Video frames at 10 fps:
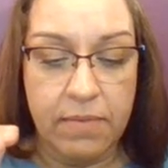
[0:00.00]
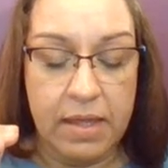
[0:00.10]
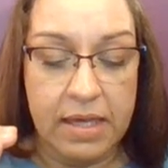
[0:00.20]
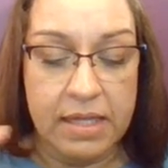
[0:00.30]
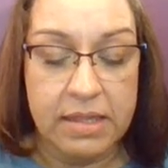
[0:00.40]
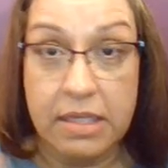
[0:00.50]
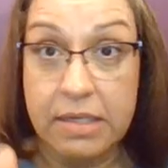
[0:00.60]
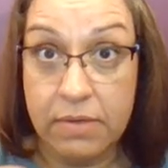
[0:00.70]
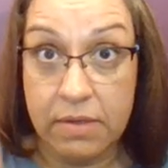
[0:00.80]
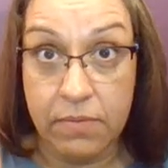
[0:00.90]
in the
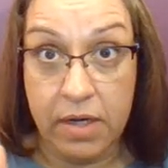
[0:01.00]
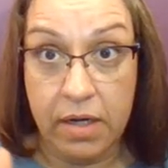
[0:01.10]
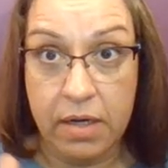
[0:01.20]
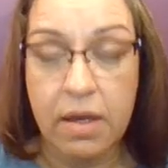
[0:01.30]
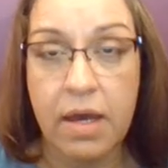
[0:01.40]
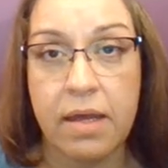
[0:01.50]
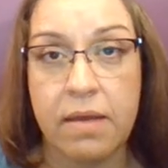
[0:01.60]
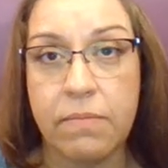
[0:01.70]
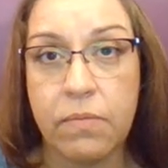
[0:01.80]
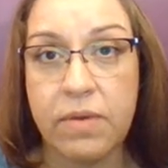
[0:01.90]
unit work,
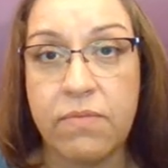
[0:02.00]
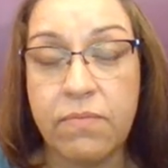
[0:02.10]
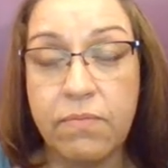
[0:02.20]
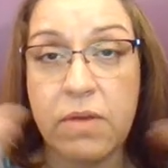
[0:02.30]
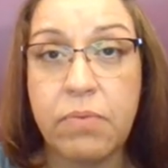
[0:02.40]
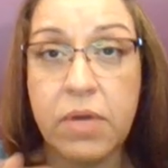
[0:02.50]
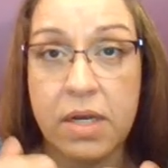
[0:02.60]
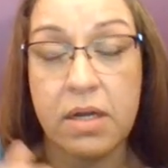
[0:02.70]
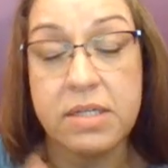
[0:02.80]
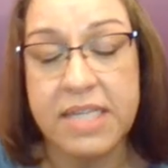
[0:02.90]
we've put it
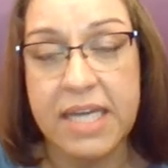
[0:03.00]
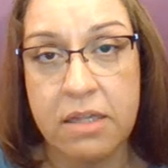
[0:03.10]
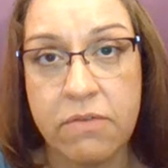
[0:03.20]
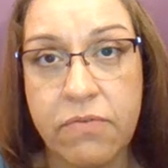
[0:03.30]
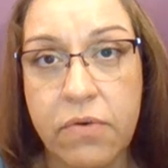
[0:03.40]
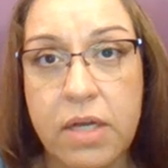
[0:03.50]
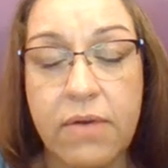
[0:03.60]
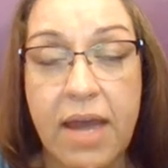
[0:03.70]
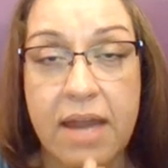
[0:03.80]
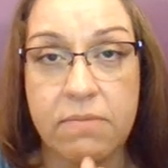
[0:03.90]
all together for
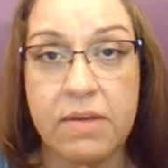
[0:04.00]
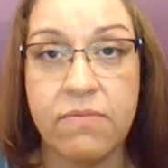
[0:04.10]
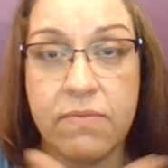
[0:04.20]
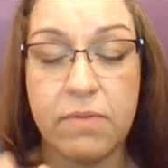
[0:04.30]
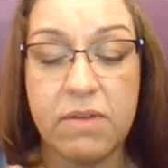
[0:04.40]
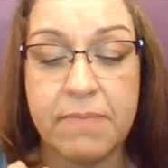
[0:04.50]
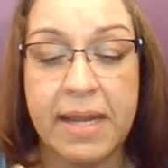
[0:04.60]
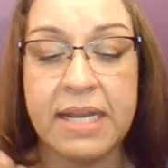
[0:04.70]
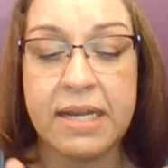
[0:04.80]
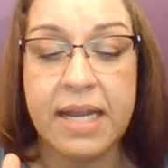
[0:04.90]
you, and we've
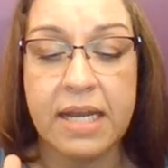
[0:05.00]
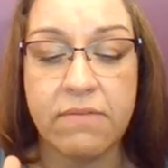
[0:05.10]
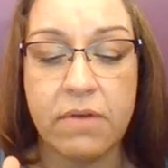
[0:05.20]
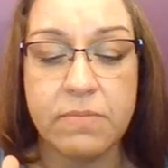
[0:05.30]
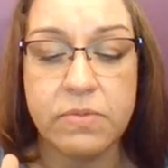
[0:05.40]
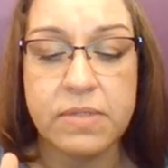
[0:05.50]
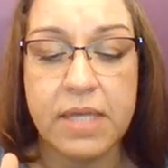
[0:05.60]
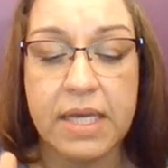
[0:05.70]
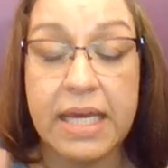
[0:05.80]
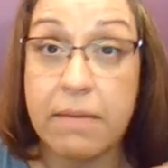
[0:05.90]
made it kind of almost
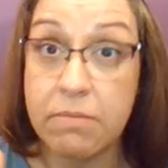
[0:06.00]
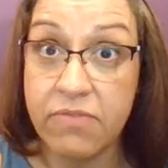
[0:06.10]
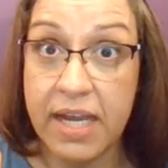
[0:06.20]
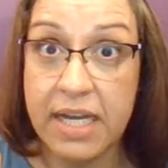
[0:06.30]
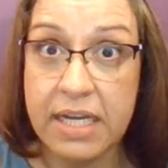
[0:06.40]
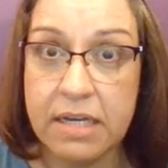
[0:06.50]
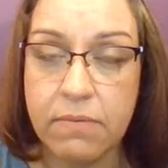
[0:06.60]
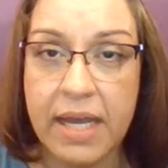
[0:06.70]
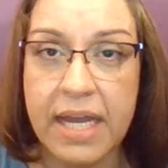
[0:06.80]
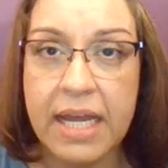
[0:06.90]
like gamified in a
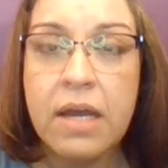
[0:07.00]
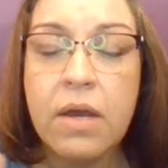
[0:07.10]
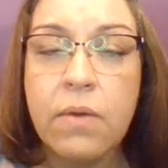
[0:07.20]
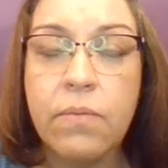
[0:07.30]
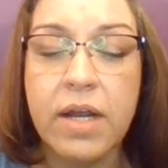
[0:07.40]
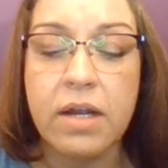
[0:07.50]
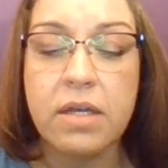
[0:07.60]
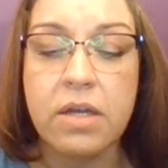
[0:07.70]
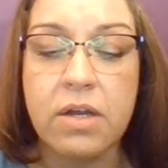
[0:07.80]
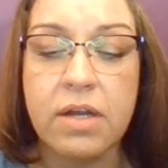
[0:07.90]
way,
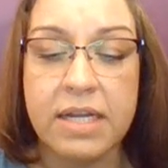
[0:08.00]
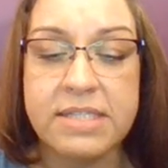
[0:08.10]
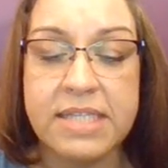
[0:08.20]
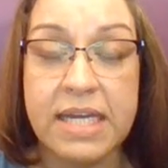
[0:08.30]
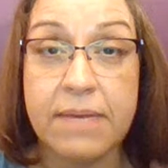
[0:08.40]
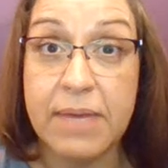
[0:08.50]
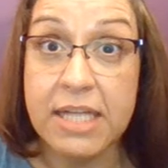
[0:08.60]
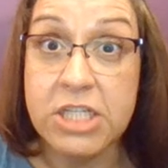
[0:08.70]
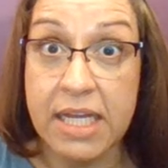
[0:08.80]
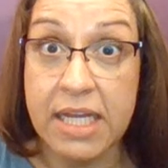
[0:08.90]
where you're going to see a big
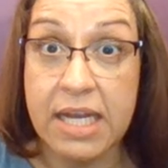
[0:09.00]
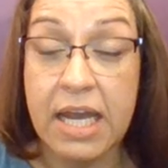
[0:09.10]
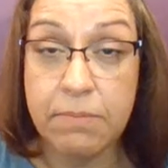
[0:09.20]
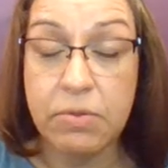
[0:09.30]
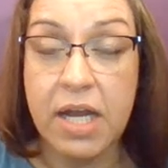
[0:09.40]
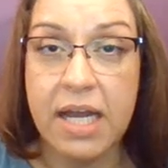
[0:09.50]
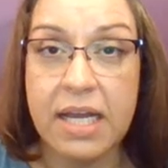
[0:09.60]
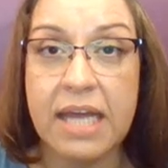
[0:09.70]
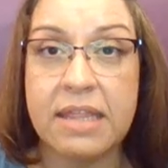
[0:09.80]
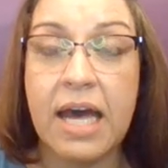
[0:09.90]
giant hyperdoc,
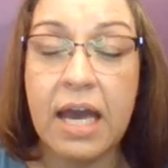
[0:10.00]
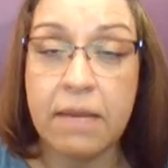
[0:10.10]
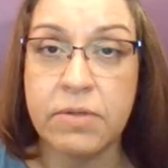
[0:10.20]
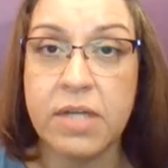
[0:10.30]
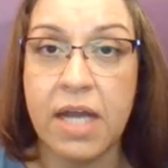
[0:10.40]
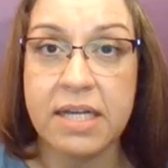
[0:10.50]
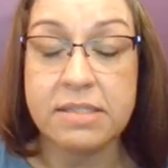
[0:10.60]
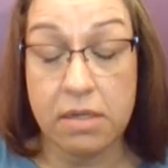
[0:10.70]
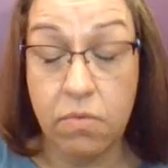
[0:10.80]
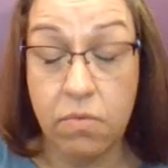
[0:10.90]
and the hyperdoc is
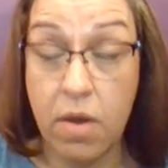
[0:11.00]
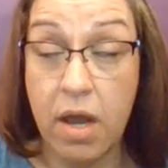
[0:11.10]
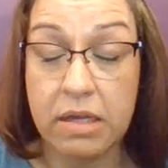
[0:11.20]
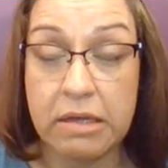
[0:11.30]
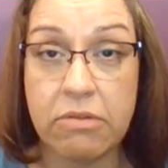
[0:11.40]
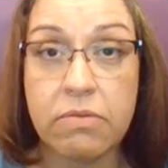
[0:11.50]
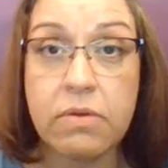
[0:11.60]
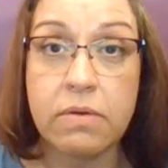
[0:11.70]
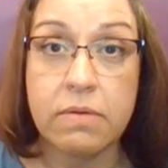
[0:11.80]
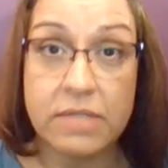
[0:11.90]
going to walk you
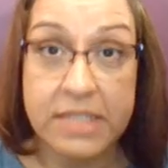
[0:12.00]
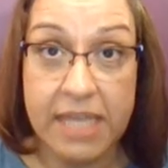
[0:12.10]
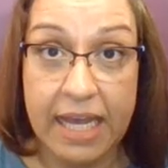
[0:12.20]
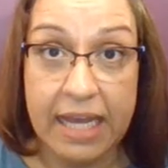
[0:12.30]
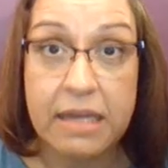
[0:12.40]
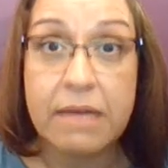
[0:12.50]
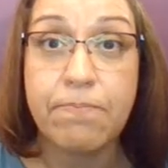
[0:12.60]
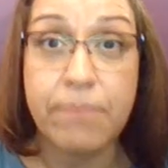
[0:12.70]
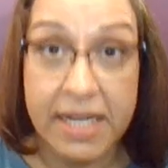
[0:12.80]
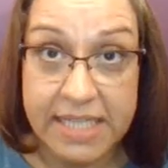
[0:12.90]
through day
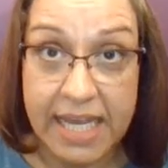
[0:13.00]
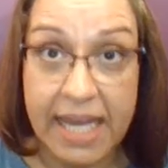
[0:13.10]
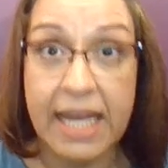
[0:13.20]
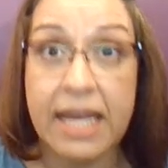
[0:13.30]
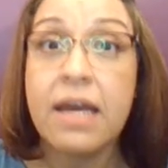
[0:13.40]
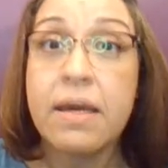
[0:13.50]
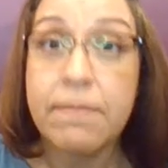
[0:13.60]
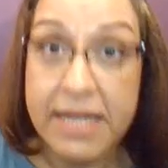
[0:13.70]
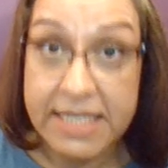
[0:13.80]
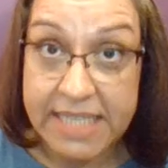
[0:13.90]
by day
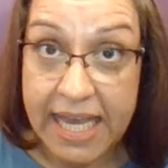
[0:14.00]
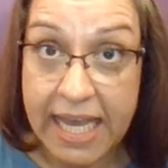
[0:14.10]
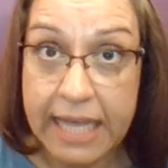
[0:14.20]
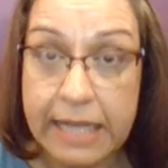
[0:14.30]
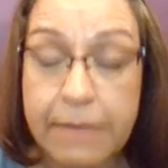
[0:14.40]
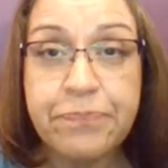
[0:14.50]
by day,